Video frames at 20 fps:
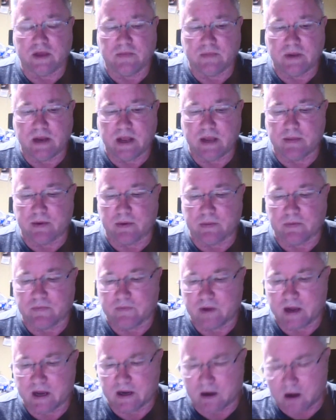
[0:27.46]
been able to
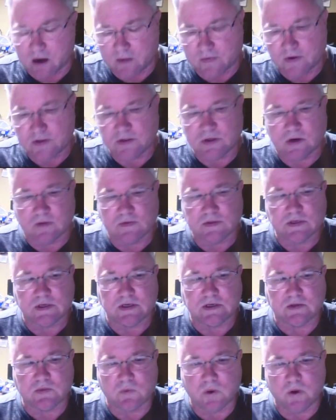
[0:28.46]
provide all of our
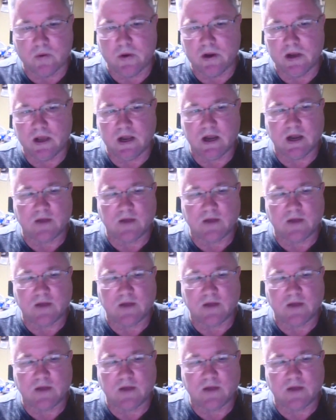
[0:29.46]
services when we needed